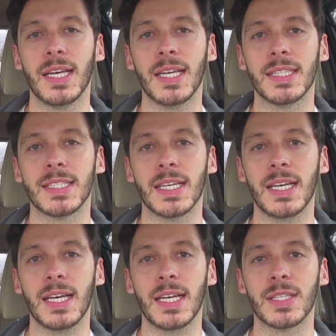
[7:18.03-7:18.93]
It's
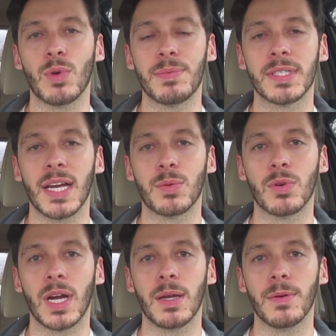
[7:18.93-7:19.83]
a website
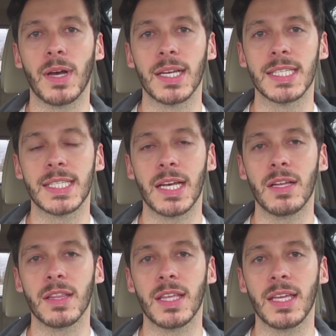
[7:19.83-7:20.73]
where I
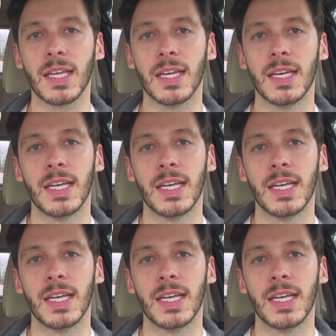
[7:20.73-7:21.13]
sell the